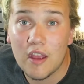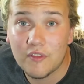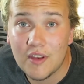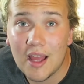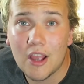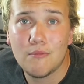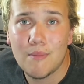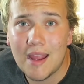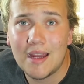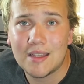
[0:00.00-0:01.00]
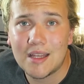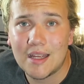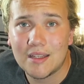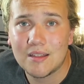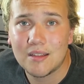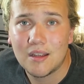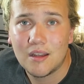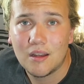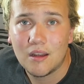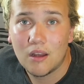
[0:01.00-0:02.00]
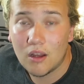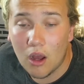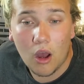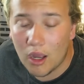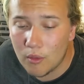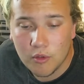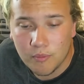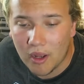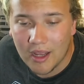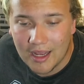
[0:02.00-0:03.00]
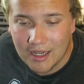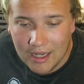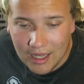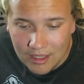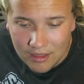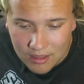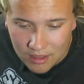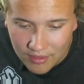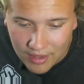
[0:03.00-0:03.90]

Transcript: if Lego made this I would buy it in an instant.